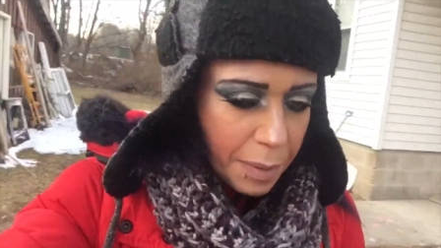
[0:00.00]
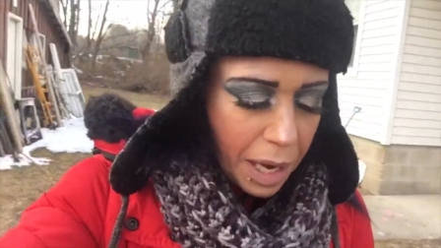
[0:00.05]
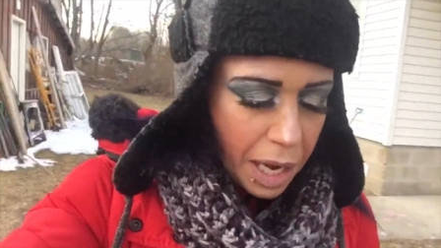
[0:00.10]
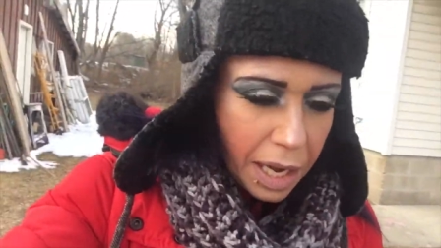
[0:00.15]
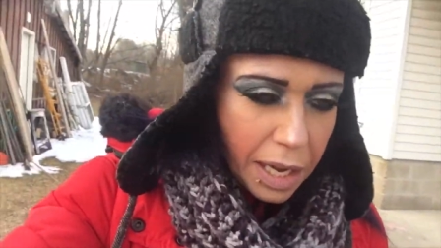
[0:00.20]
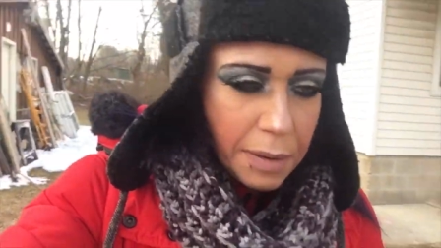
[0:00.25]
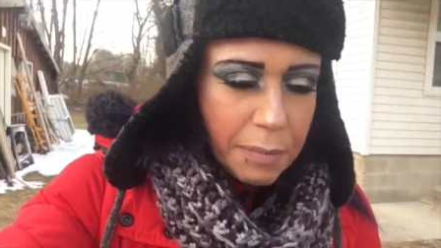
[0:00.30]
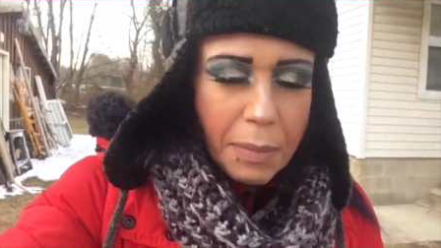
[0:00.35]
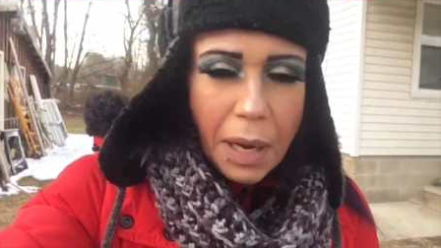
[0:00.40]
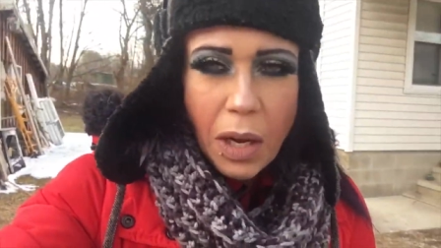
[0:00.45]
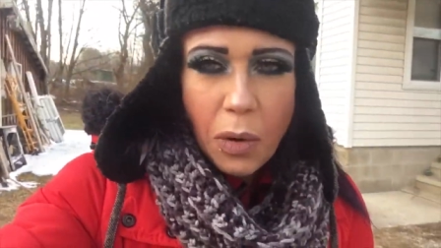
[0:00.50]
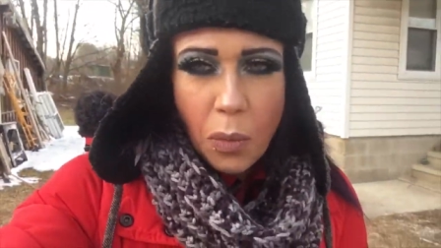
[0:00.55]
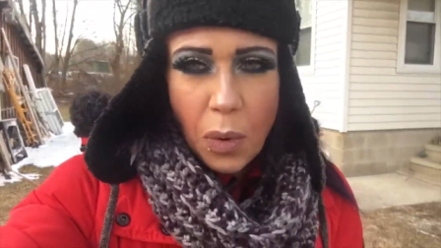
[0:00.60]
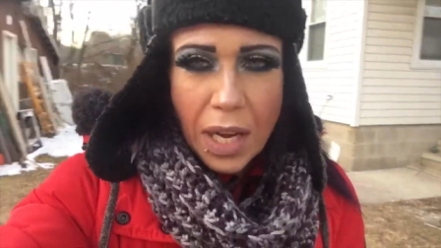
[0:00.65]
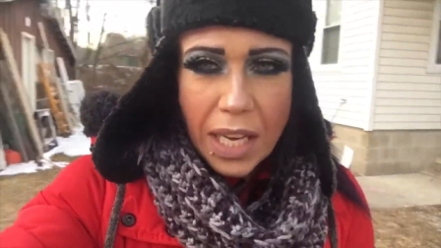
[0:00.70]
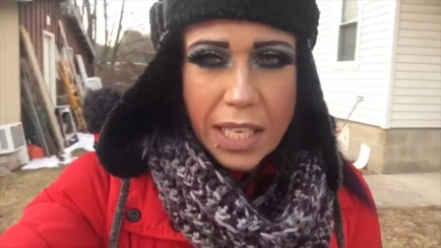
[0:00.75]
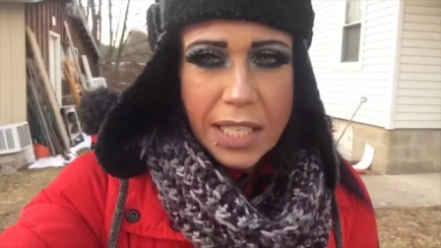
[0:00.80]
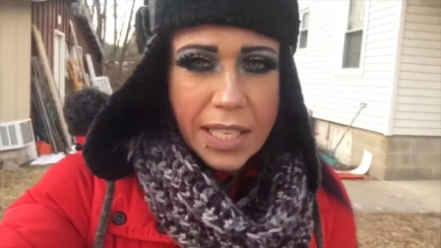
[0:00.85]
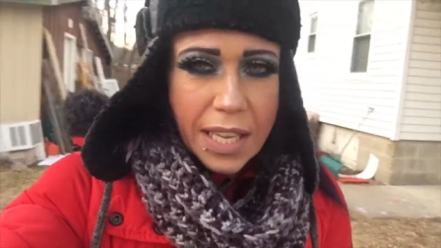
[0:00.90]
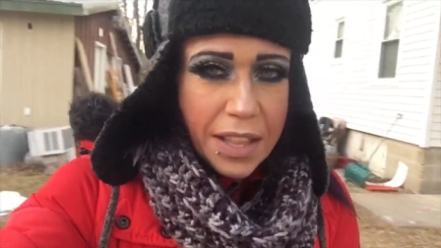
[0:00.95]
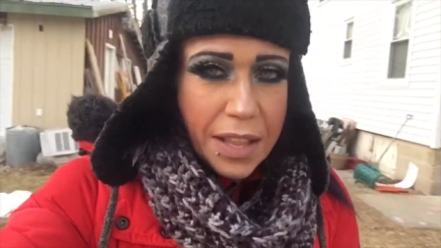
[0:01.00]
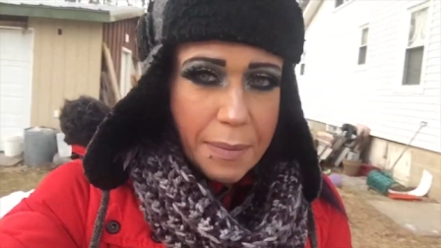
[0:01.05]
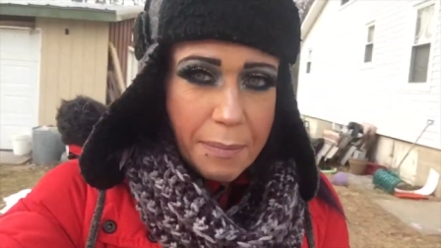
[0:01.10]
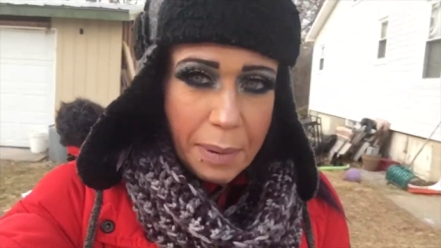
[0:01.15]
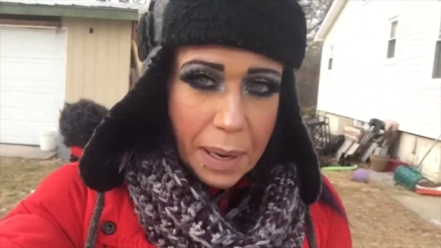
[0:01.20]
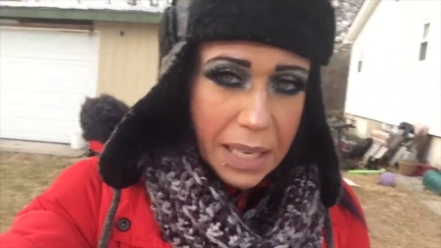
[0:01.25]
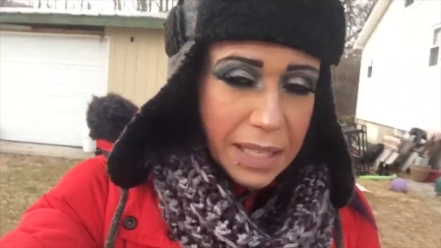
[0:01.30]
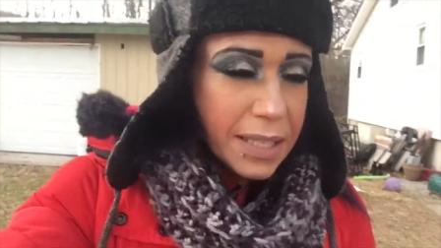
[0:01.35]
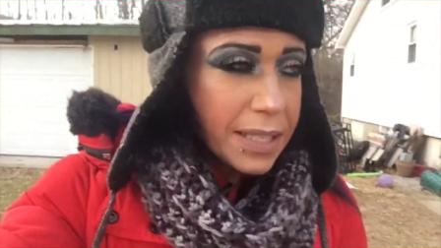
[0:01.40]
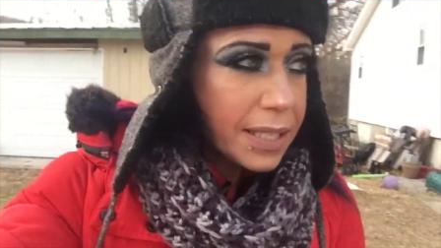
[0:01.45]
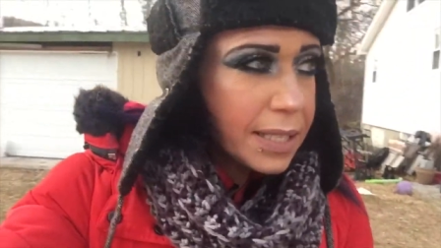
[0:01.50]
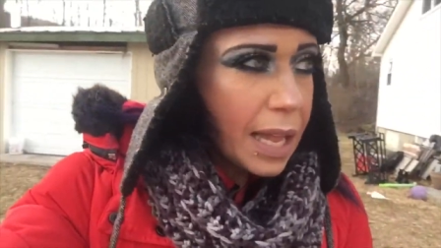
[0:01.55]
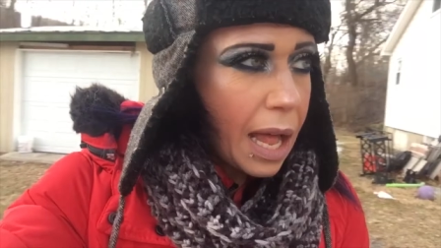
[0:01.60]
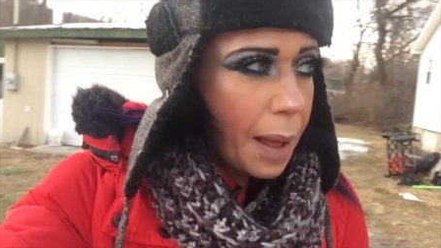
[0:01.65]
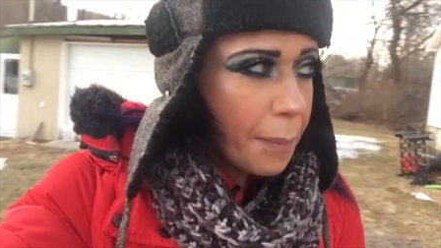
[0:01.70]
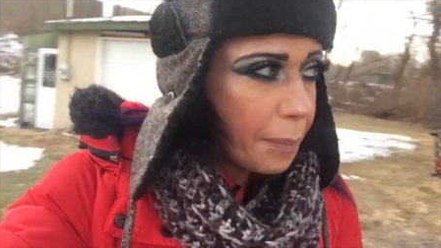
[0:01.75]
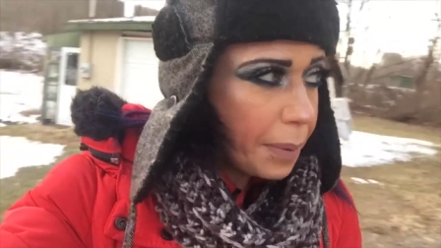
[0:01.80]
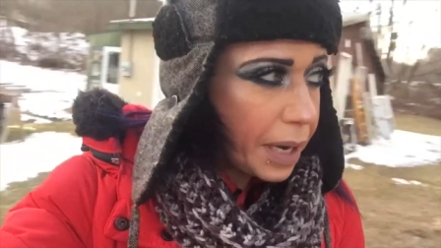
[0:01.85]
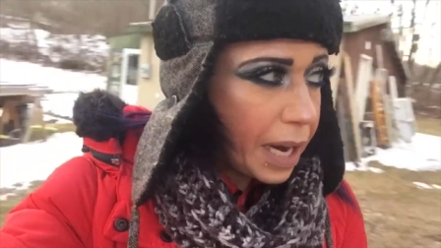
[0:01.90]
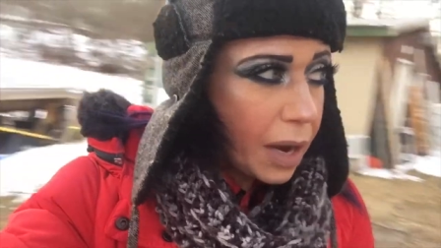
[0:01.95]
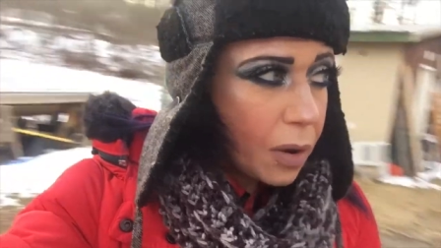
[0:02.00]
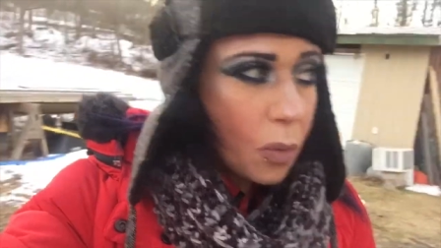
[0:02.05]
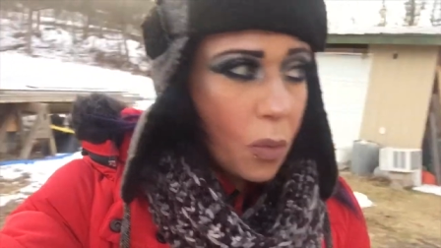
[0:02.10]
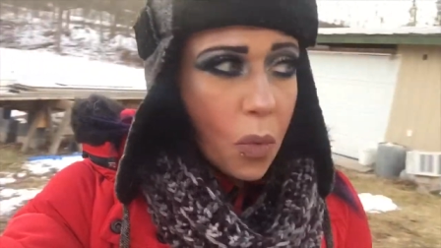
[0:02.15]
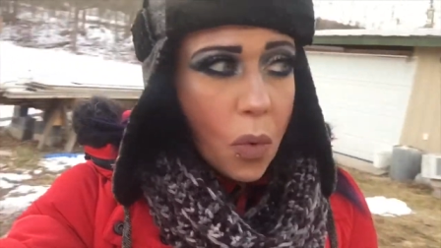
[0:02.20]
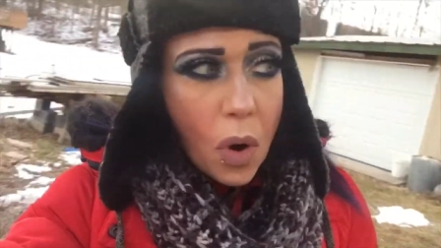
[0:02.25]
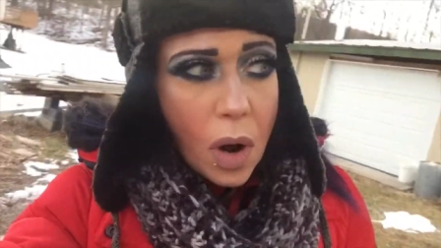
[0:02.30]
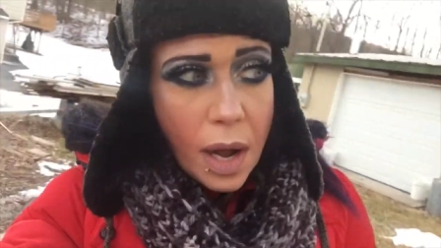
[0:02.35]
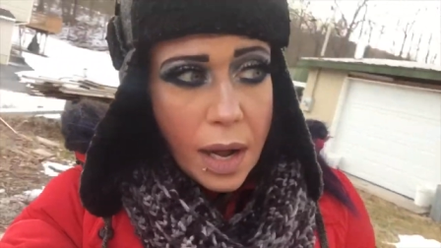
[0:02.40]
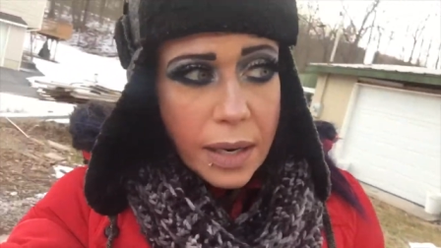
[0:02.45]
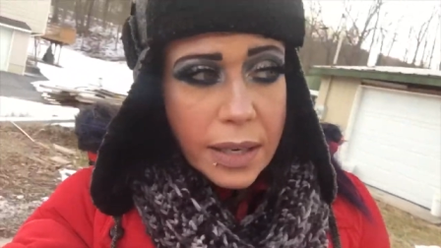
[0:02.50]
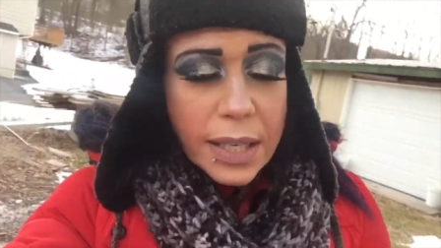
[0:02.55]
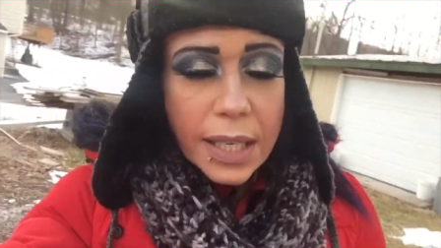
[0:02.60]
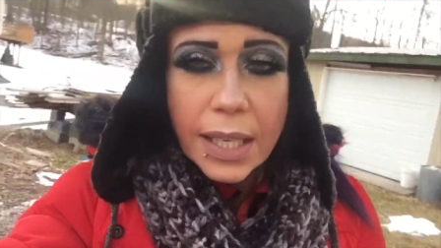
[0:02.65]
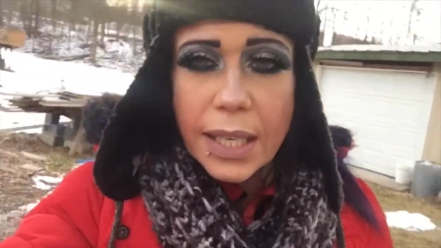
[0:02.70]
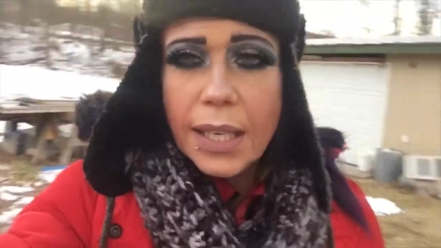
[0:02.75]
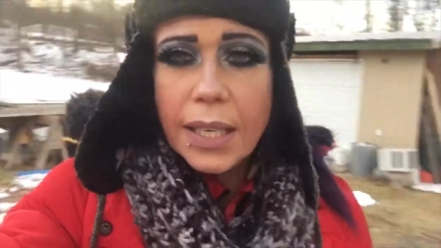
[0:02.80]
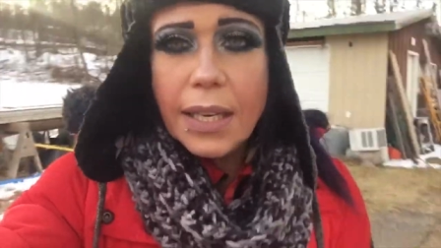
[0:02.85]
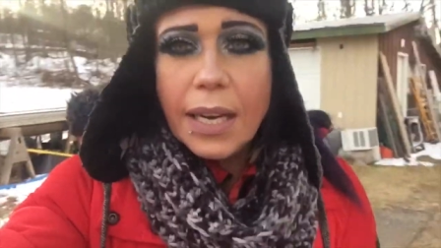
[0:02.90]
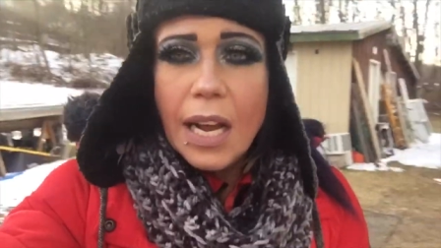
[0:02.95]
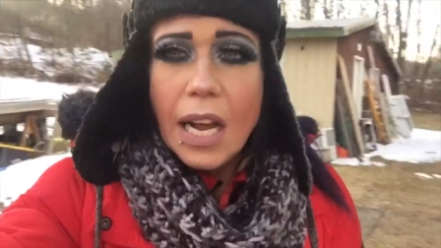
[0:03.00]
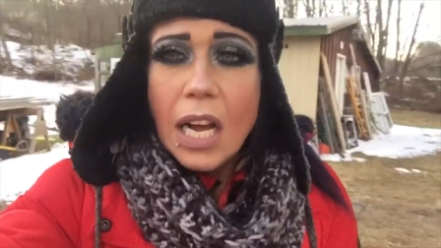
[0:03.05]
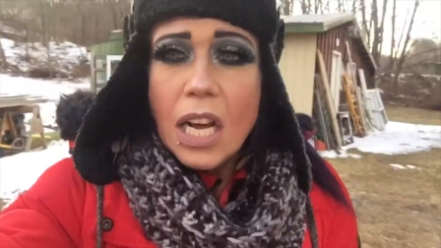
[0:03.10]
on my way to the bus stop, but I wanted